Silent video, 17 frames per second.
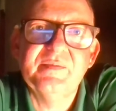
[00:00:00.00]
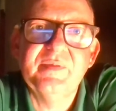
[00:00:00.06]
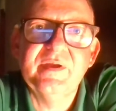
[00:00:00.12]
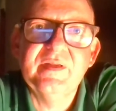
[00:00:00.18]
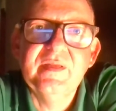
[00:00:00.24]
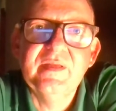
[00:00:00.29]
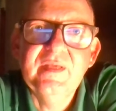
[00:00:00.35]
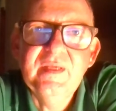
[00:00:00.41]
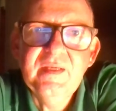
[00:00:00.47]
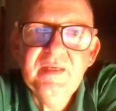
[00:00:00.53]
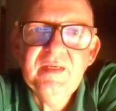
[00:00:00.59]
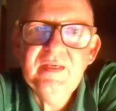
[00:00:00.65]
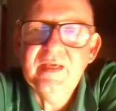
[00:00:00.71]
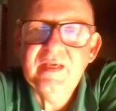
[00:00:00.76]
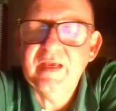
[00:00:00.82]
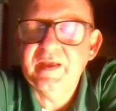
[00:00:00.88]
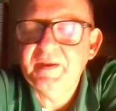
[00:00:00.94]
But
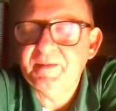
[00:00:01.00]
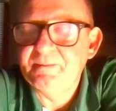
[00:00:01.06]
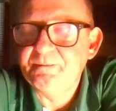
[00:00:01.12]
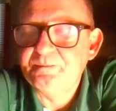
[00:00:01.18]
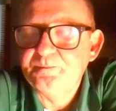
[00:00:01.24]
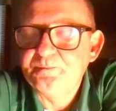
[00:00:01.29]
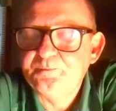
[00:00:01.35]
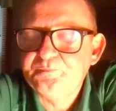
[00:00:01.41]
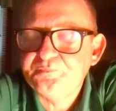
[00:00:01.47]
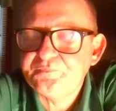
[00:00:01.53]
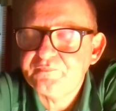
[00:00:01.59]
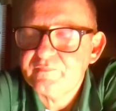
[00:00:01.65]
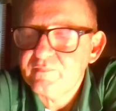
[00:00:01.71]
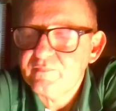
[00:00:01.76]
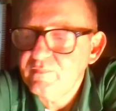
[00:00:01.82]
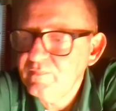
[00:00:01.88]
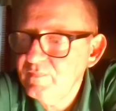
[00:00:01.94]
um,
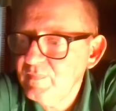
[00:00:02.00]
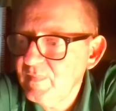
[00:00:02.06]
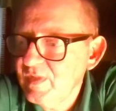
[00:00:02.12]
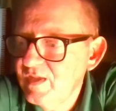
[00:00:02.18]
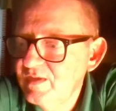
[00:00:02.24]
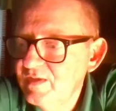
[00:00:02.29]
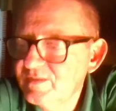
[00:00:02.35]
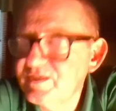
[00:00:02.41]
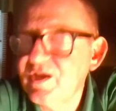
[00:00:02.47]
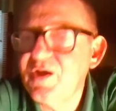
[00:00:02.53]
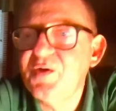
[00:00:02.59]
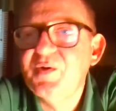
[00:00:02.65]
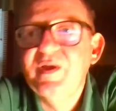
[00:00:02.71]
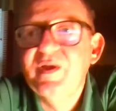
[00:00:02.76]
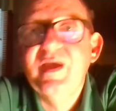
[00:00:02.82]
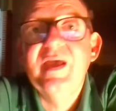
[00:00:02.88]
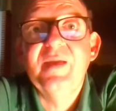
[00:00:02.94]

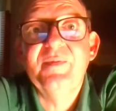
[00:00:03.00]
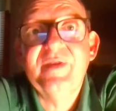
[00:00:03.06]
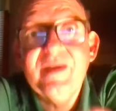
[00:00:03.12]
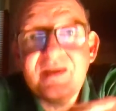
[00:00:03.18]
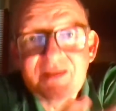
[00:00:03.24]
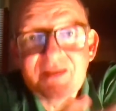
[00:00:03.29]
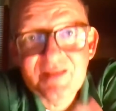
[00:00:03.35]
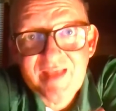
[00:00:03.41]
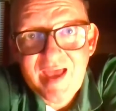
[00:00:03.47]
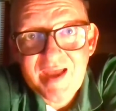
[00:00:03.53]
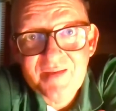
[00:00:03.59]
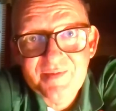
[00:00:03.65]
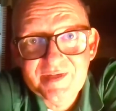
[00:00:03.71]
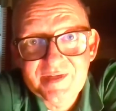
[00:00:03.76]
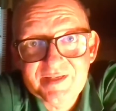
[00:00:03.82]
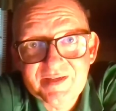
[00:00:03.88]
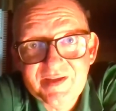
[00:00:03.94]
so because of that, I
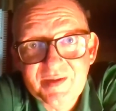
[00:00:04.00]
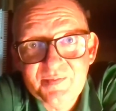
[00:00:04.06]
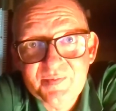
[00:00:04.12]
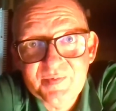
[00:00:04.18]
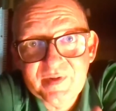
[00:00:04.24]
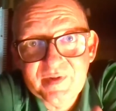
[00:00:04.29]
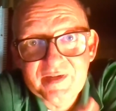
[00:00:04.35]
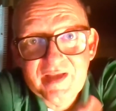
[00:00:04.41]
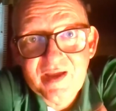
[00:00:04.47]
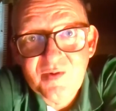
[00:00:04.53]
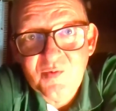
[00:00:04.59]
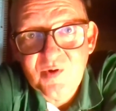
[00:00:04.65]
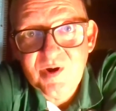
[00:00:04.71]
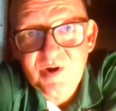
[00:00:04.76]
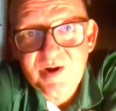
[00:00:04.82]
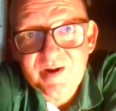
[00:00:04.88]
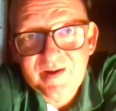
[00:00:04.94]
missed a day of
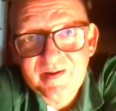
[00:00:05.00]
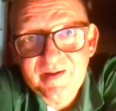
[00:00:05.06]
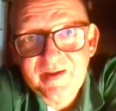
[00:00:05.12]
work,